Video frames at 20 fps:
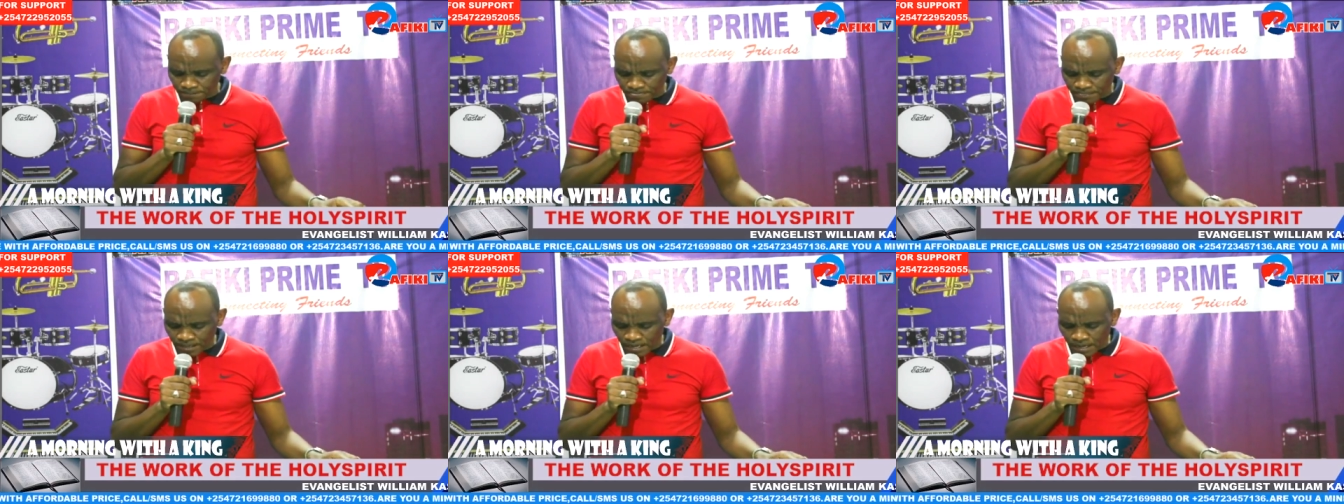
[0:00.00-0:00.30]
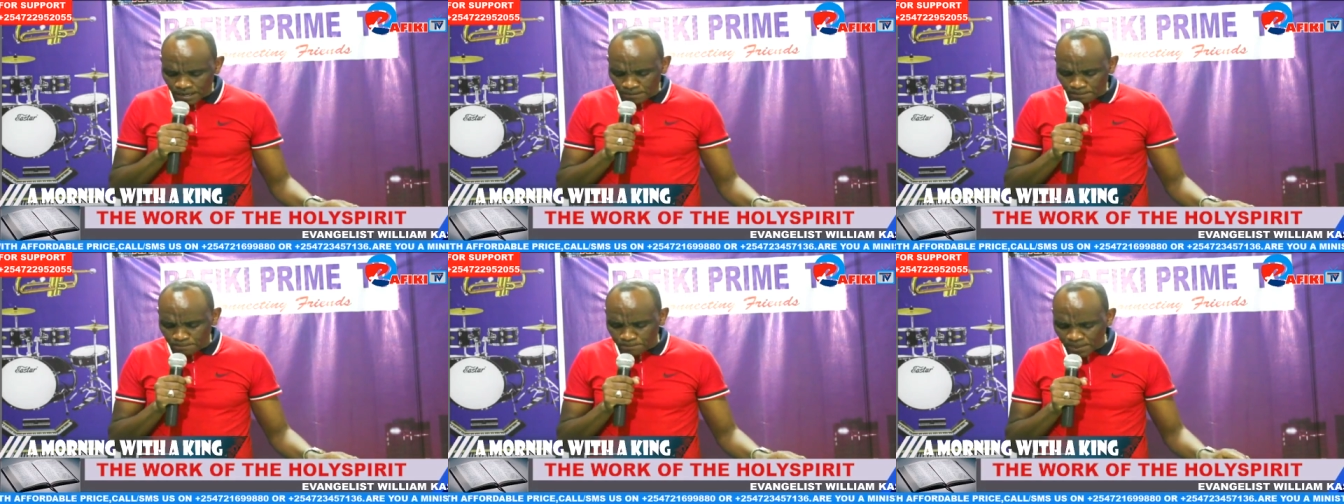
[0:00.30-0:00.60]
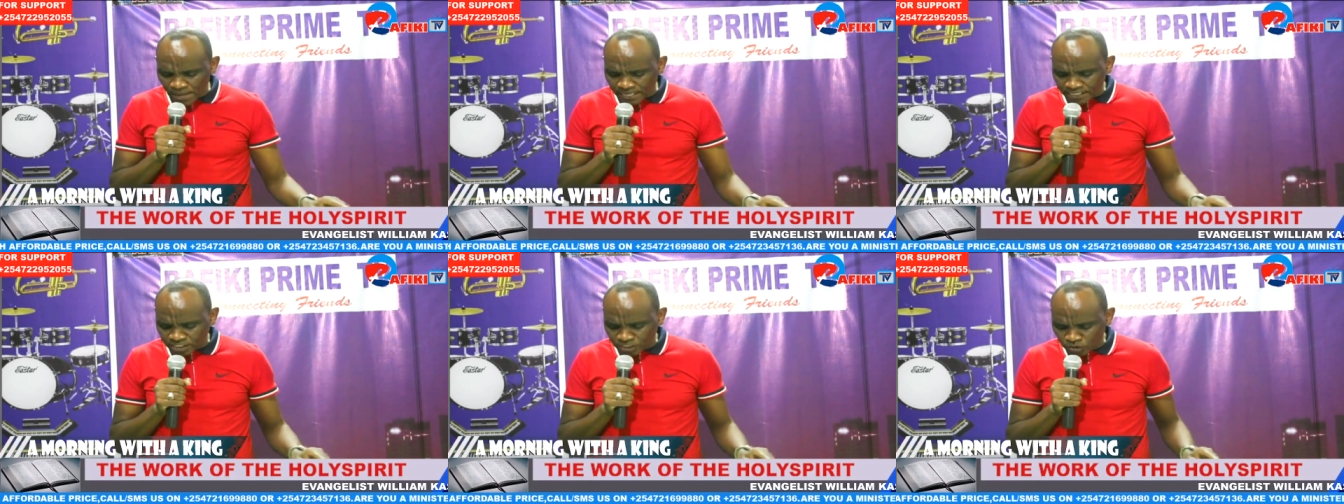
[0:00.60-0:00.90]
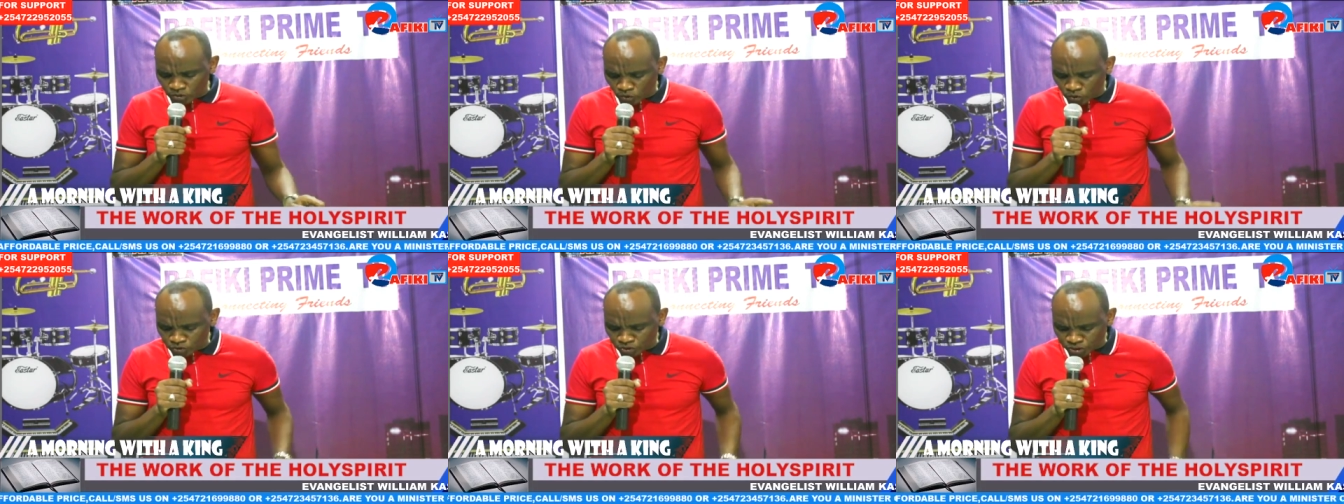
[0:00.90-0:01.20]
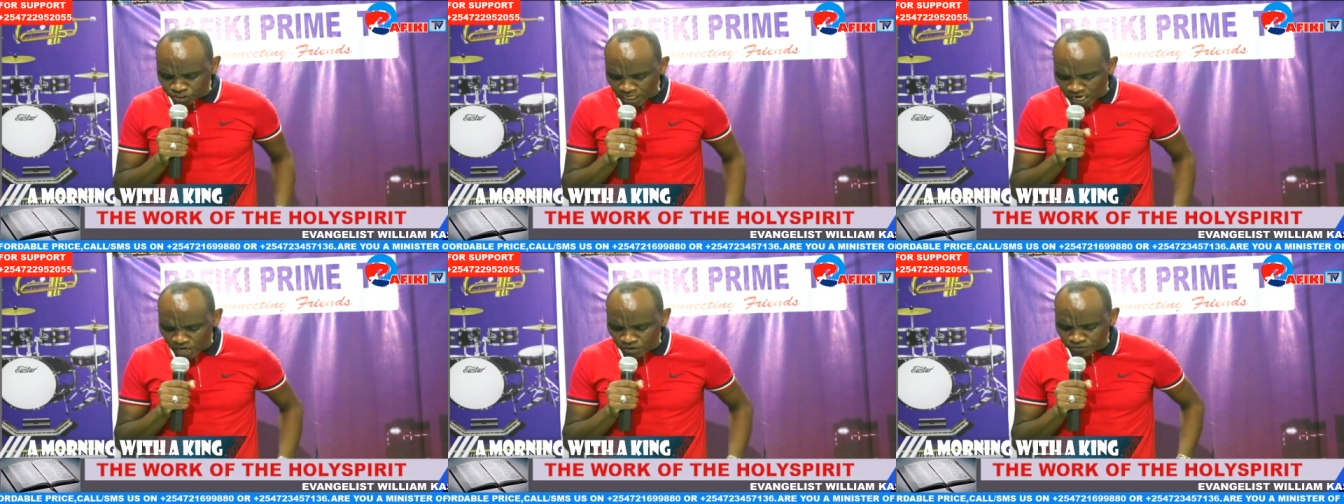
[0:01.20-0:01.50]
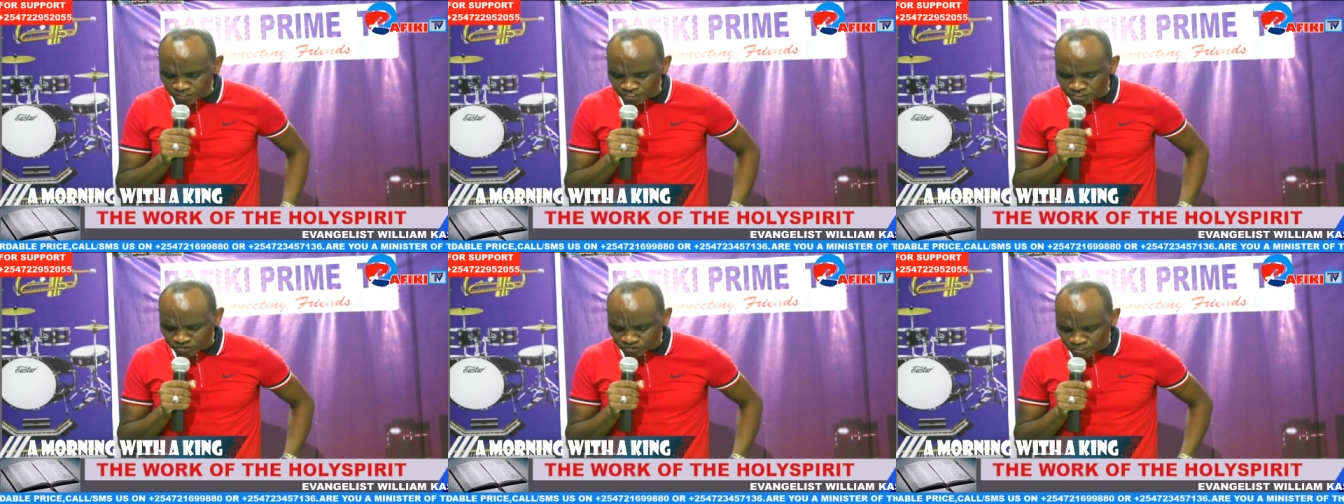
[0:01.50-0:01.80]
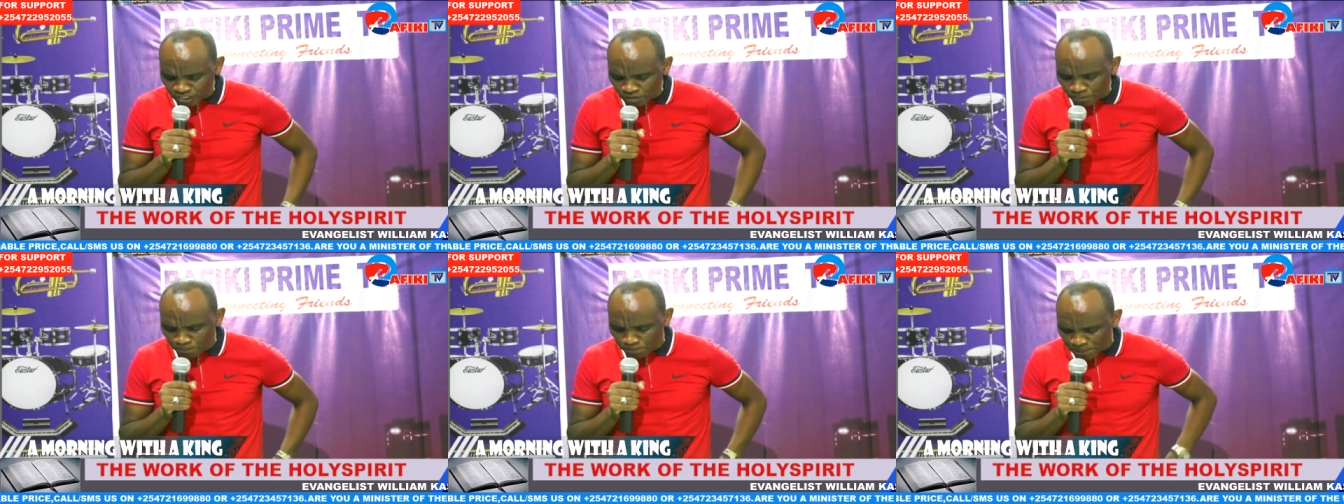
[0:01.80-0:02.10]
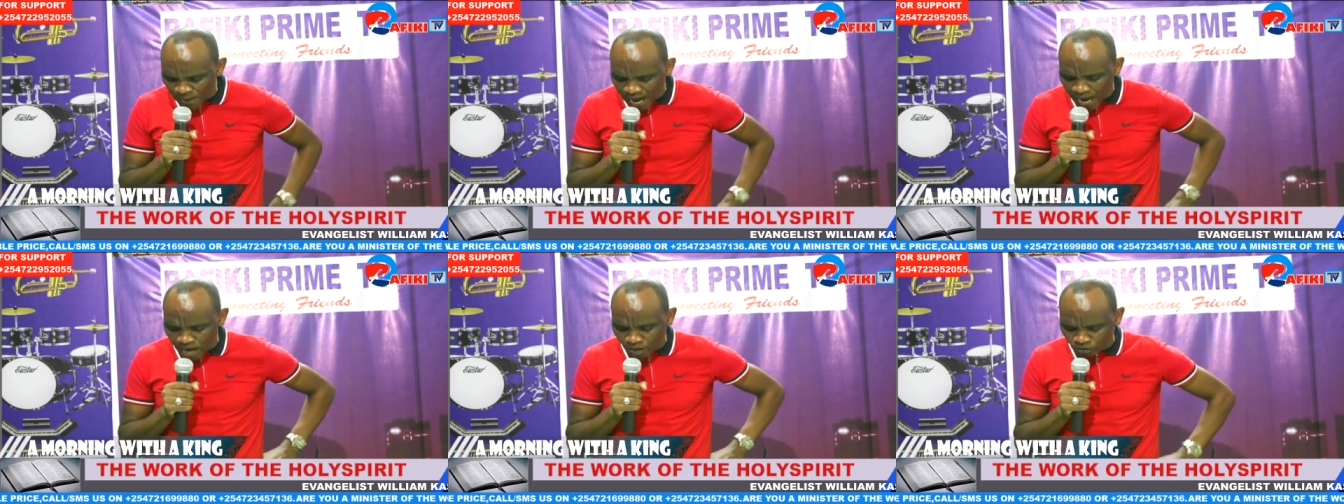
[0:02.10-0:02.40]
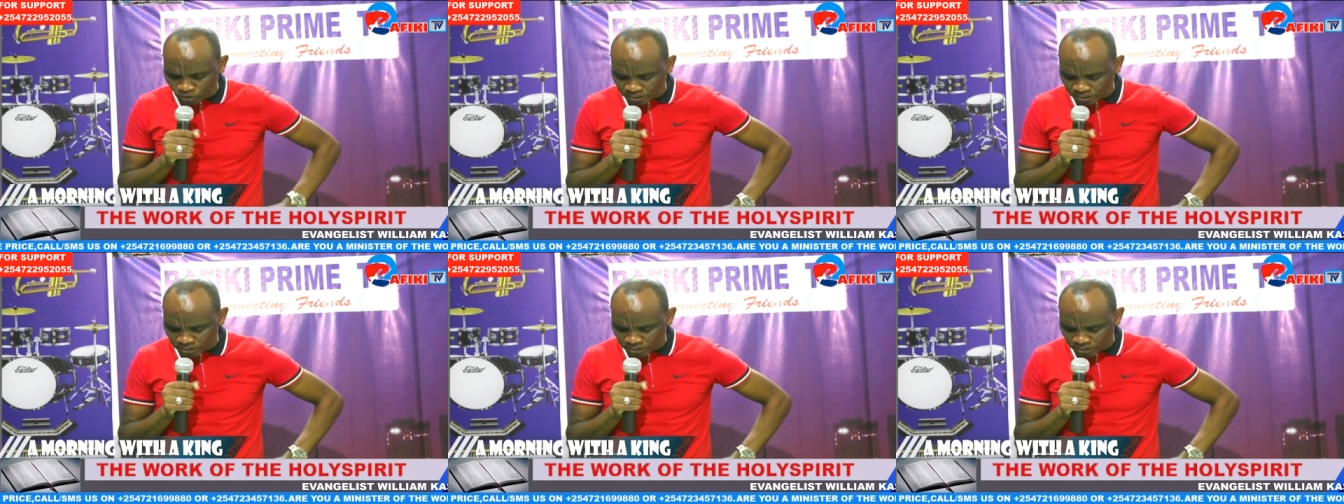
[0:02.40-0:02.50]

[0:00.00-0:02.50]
But you shall receive power